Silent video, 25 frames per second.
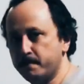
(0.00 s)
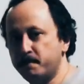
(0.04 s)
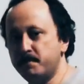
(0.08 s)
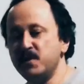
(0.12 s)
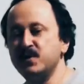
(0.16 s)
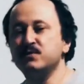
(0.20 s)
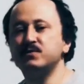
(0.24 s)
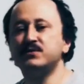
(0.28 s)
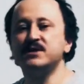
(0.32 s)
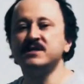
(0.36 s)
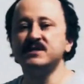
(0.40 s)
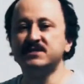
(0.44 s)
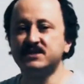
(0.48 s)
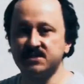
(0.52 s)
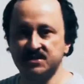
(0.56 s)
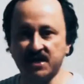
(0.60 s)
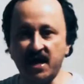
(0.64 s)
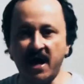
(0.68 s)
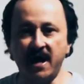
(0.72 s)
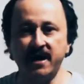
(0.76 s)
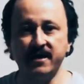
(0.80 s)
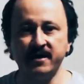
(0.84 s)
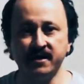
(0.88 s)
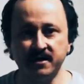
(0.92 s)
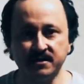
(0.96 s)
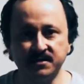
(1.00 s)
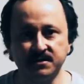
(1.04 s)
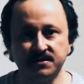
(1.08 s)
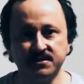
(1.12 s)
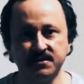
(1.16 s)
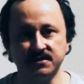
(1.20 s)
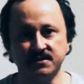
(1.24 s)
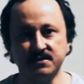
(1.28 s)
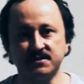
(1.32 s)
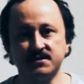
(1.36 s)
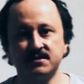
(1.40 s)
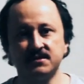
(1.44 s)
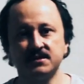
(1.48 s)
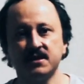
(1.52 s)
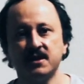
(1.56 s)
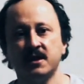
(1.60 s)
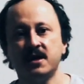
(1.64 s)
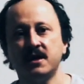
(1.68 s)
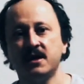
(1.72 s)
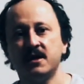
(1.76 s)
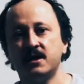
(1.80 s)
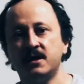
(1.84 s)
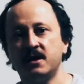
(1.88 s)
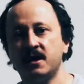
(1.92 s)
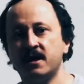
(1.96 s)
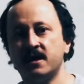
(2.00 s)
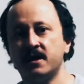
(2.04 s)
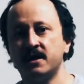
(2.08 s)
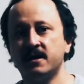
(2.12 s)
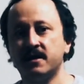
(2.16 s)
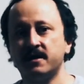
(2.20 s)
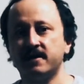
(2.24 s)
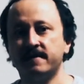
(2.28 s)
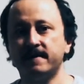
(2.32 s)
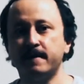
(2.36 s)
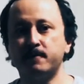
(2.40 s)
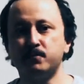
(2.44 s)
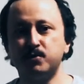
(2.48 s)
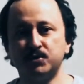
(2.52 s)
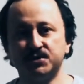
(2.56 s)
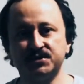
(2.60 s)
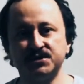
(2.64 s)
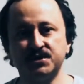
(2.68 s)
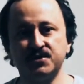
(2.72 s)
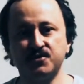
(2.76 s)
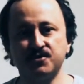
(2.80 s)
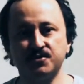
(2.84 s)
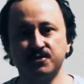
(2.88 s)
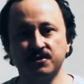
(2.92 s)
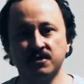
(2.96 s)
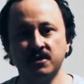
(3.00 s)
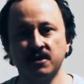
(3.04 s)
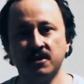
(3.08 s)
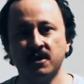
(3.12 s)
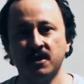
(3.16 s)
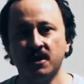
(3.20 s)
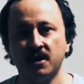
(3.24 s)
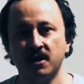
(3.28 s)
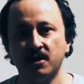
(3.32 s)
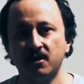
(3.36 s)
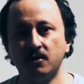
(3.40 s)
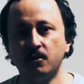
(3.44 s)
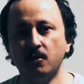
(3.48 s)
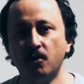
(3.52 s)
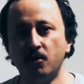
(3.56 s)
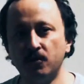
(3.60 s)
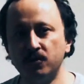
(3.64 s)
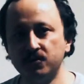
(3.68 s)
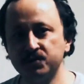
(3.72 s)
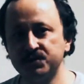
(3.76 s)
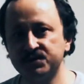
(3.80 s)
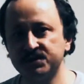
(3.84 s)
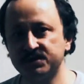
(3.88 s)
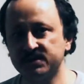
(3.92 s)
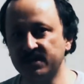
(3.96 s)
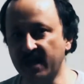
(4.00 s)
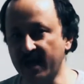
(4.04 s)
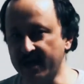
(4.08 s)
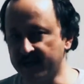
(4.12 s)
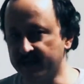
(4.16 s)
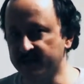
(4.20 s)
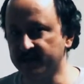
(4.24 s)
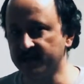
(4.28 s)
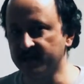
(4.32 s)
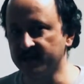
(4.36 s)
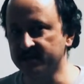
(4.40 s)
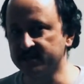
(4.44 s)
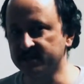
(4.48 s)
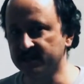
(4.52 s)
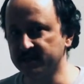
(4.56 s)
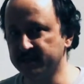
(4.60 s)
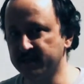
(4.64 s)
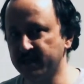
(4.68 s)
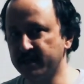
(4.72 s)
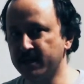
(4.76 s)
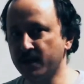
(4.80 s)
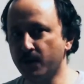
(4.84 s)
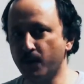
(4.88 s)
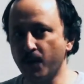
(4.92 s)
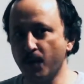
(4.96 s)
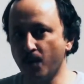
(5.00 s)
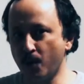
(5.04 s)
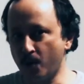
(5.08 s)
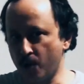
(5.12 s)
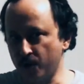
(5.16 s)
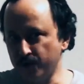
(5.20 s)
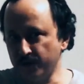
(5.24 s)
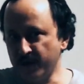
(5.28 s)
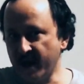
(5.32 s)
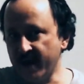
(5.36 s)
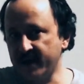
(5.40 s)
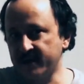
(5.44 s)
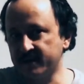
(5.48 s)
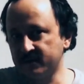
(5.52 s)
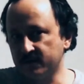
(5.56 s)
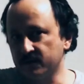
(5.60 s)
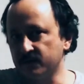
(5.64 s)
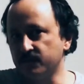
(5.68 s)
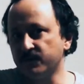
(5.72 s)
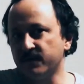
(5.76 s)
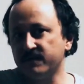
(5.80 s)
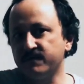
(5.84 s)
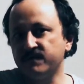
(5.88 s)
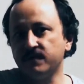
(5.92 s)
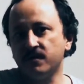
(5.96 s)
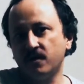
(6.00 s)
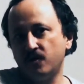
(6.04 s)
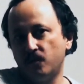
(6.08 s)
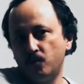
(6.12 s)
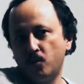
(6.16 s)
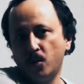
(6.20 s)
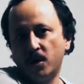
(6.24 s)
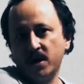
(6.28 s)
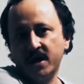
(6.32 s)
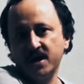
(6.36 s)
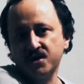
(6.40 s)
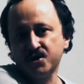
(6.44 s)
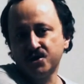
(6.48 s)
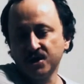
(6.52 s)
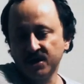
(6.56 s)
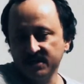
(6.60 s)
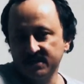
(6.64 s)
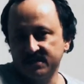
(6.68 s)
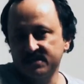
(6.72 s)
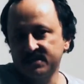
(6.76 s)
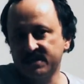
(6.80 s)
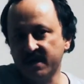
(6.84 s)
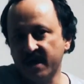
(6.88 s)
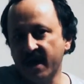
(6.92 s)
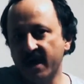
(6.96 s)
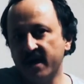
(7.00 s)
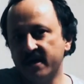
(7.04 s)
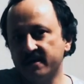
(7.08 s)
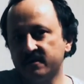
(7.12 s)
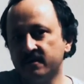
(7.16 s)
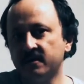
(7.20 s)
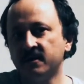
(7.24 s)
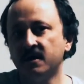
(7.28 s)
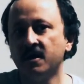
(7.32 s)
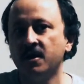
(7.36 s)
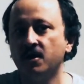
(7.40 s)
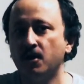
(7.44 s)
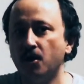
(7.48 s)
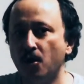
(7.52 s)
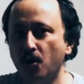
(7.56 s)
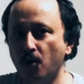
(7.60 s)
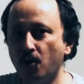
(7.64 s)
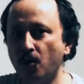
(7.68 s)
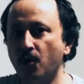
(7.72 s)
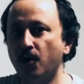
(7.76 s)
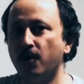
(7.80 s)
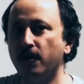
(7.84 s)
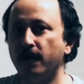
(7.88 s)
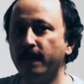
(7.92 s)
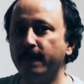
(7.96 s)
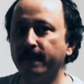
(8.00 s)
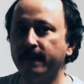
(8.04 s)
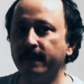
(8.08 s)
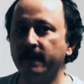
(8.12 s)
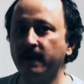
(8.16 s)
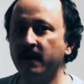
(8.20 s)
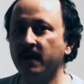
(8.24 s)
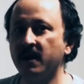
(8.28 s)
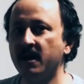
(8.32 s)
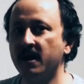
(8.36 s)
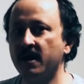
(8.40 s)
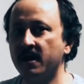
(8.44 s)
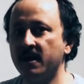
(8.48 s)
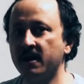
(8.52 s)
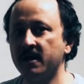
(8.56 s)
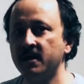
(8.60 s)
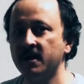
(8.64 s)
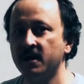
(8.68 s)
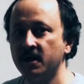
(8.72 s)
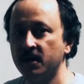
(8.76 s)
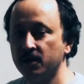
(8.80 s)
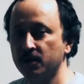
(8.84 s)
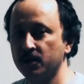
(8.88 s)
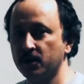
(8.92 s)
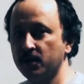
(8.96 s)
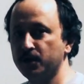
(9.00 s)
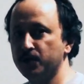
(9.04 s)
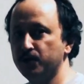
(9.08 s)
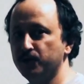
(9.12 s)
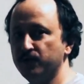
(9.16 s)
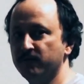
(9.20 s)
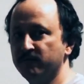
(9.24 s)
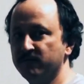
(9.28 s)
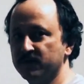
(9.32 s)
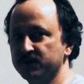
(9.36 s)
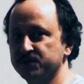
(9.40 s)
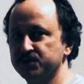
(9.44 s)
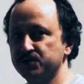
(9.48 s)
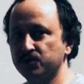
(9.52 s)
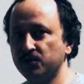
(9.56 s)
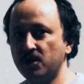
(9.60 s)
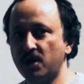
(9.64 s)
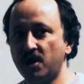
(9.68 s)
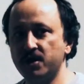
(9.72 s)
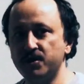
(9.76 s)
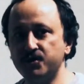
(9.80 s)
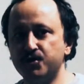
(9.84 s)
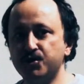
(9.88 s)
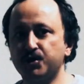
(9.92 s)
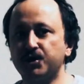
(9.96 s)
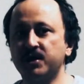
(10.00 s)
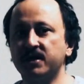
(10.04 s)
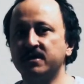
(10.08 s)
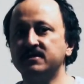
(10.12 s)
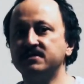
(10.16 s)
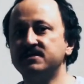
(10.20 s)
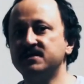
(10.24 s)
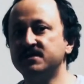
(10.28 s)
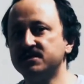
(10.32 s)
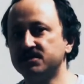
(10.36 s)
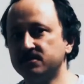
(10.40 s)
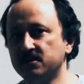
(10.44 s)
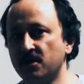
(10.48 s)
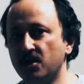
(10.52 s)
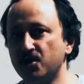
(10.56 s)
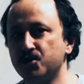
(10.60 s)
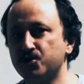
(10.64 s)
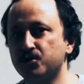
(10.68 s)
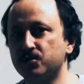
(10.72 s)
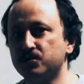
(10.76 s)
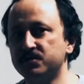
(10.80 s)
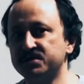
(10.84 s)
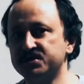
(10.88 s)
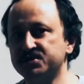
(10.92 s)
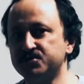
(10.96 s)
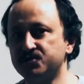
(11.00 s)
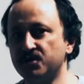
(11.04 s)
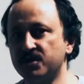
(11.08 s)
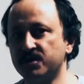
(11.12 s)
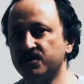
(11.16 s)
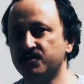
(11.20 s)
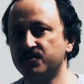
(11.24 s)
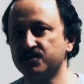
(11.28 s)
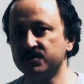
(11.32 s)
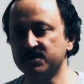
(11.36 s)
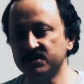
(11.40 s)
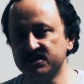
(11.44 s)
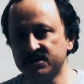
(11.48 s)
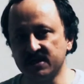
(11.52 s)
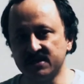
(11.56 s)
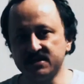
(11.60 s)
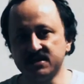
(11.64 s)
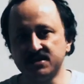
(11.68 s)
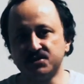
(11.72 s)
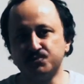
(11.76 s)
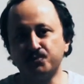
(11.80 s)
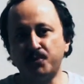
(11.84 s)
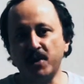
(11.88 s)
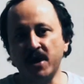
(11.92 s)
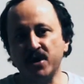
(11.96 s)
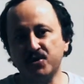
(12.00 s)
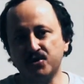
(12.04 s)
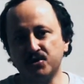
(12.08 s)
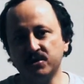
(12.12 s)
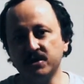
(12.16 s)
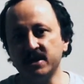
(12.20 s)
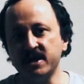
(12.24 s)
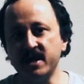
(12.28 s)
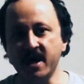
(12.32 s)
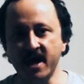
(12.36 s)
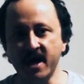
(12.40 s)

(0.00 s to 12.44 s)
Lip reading: building sciences, the procedure goes like this, and then I will connect it with what I just said on universal logic and these logical structures, and especially